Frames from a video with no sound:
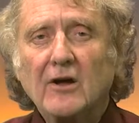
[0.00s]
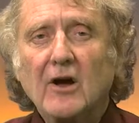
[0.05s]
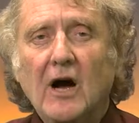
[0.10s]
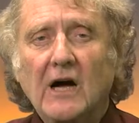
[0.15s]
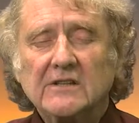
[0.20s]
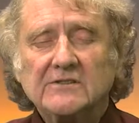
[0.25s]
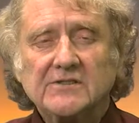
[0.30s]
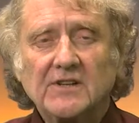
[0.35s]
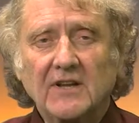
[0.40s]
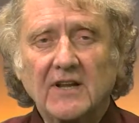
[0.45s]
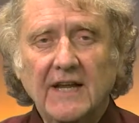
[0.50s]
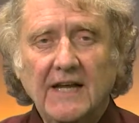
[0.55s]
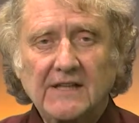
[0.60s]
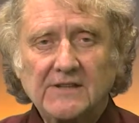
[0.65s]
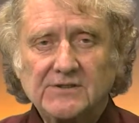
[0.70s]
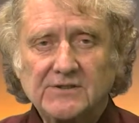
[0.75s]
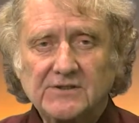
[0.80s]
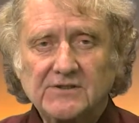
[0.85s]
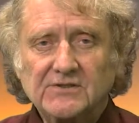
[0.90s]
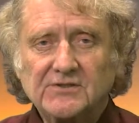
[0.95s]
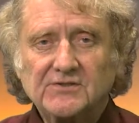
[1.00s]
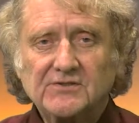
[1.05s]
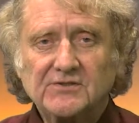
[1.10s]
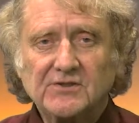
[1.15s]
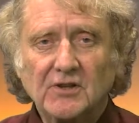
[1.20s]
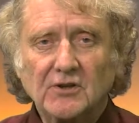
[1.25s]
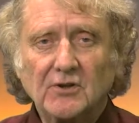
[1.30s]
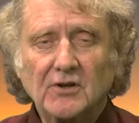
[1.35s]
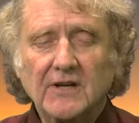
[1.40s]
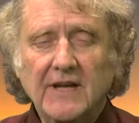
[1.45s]
constellations
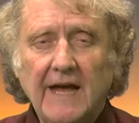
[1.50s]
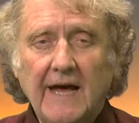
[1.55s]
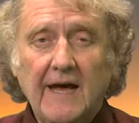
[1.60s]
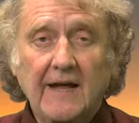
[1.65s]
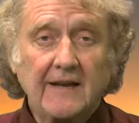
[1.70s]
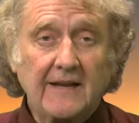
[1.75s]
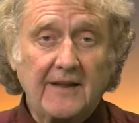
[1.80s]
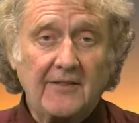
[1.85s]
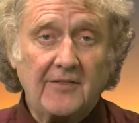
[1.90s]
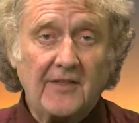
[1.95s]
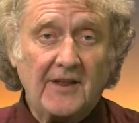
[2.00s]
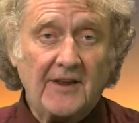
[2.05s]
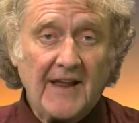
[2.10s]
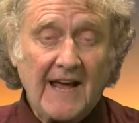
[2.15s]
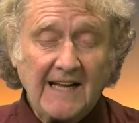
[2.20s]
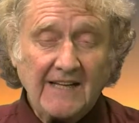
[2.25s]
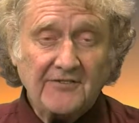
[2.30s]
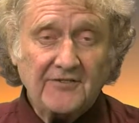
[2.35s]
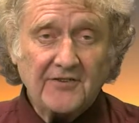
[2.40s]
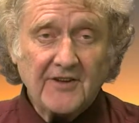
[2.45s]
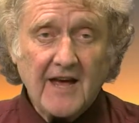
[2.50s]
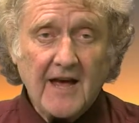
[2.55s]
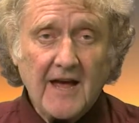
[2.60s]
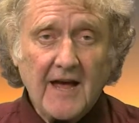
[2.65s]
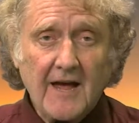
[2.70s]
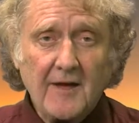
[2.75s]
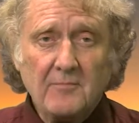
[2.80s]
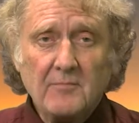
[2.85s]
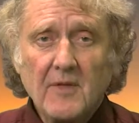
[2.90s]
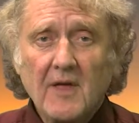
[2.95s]
to look at in the night
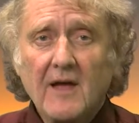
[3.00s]
sky.